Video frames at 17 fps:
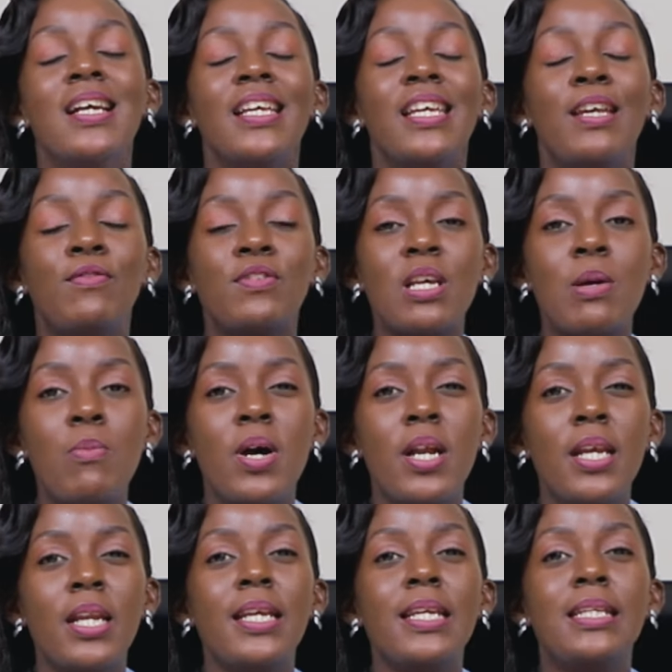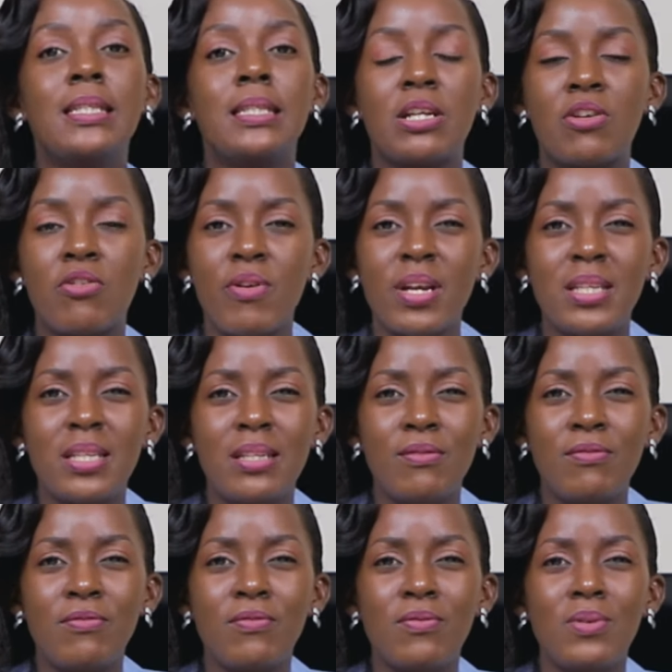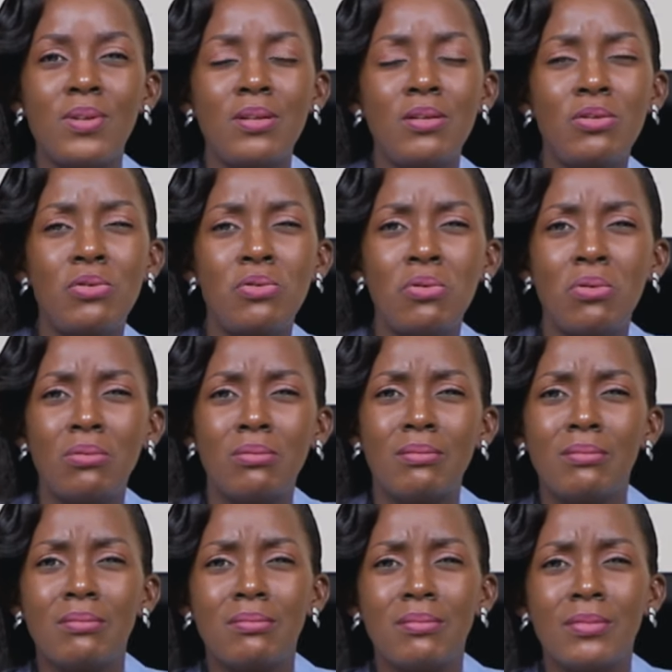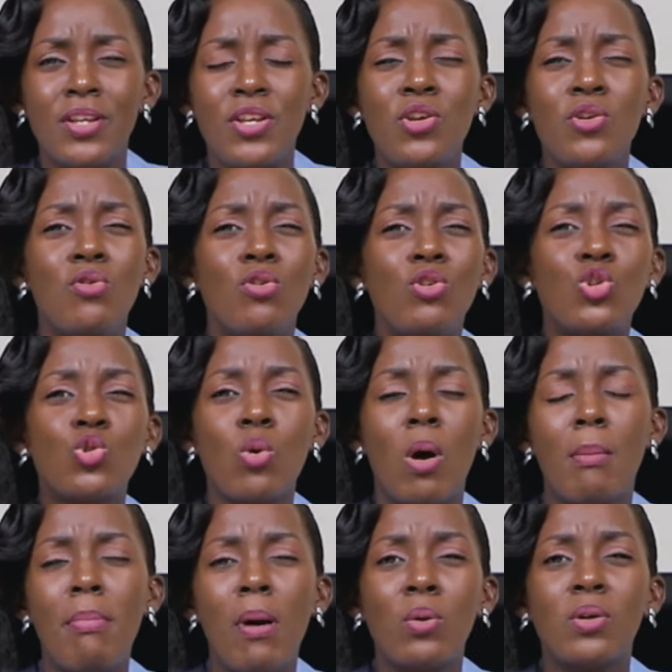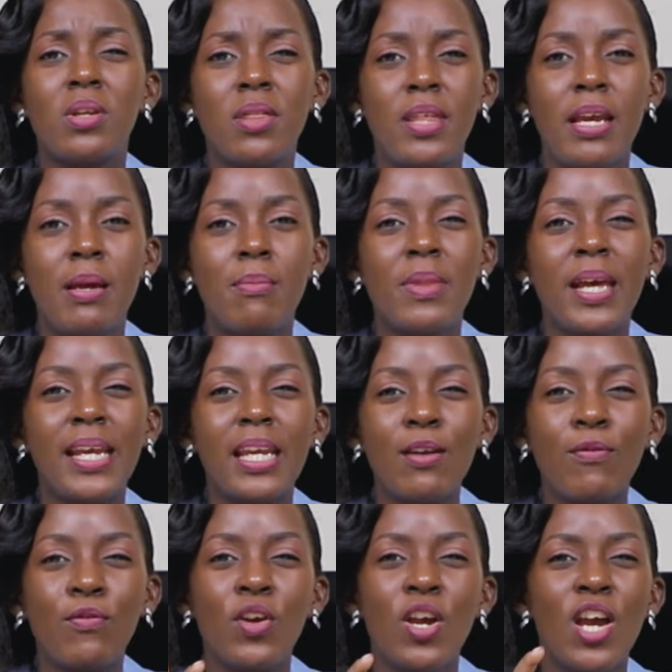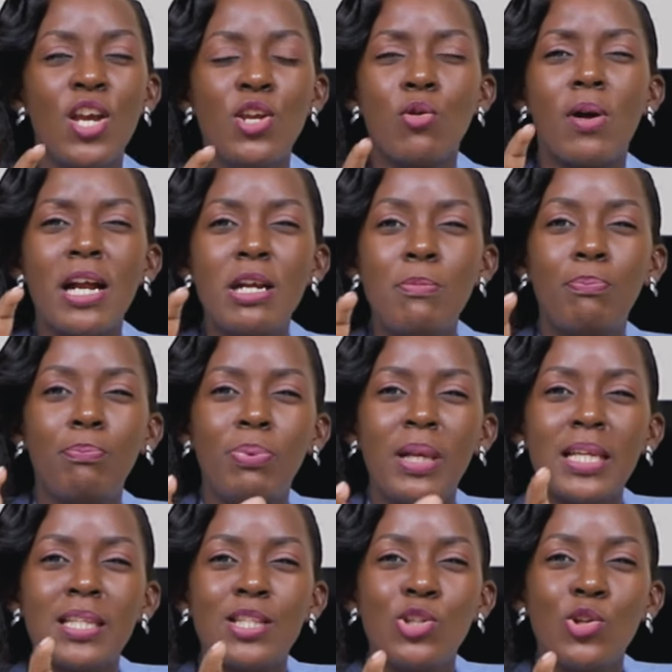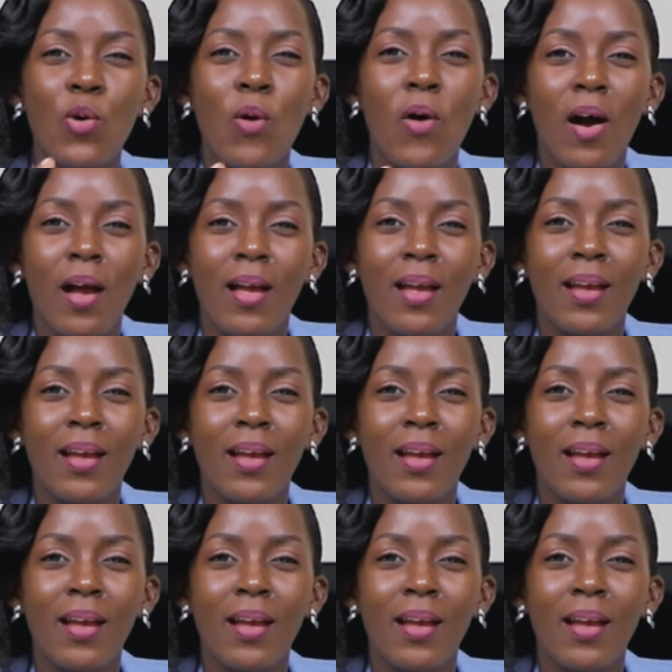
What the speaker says: If someone is secretive, you're not sure about them. Like, if you can't place your...